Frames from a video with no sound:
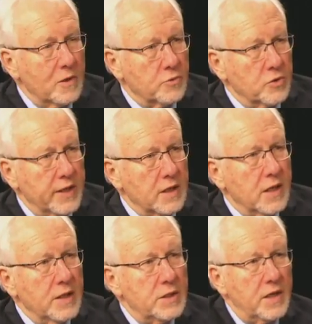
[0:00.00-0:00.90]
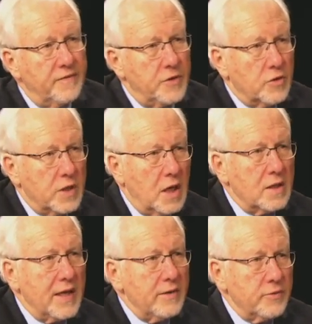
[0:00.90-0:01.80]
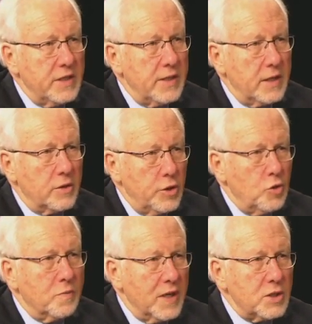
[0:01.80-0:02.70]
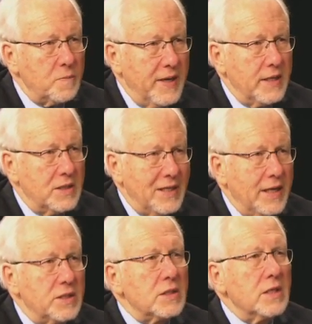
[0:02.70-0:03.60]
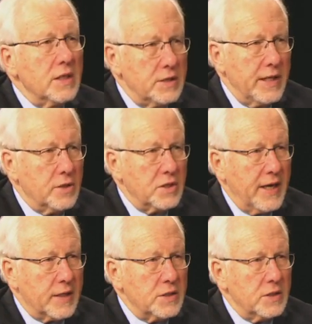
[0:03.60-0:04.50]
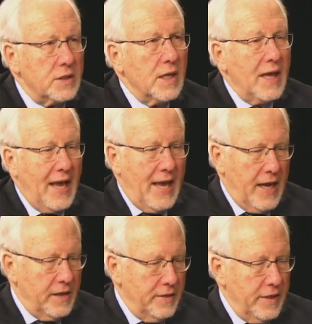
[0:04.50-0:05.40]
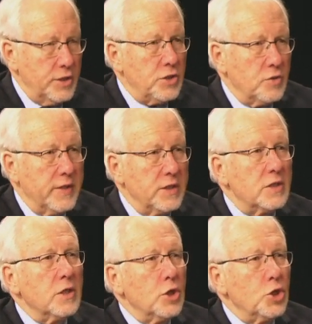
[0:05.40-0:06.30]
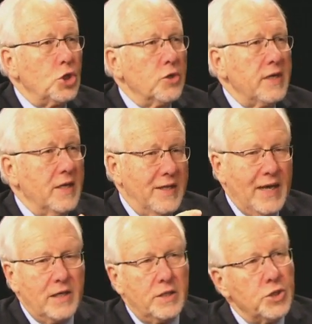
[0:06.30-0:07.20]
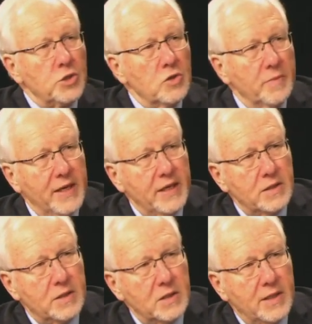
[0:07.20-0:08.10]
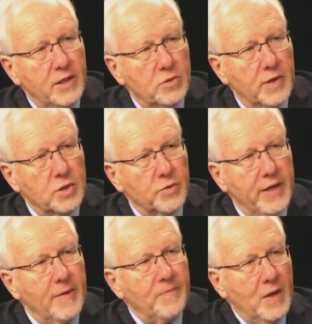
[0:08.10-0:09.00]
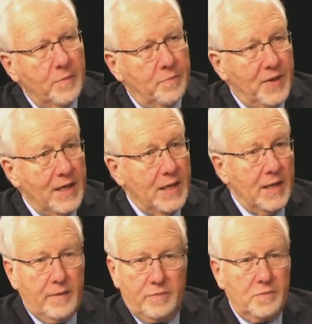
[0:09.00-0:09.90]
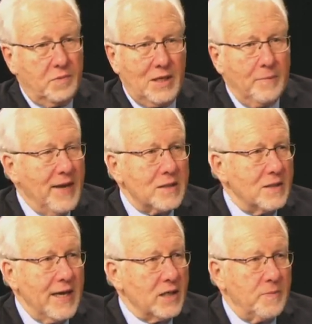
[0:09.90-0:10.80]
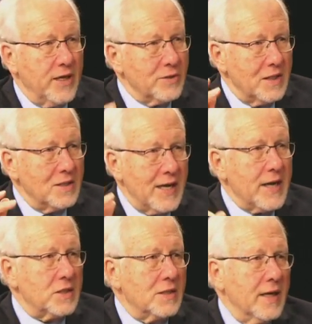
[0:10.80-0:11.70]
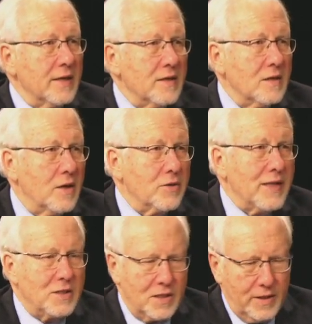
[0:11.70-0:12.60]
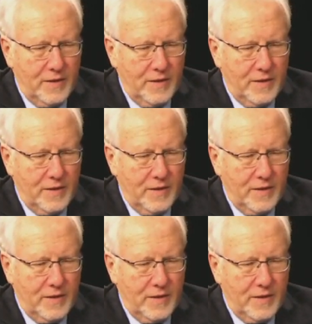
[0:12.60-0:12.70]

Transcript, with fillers: ruling said if you're an online retailer, you must pay states sales taxes. And the issue is should that additional money to the state treasury be sent back to taxpayers at a tax cut, although that's kind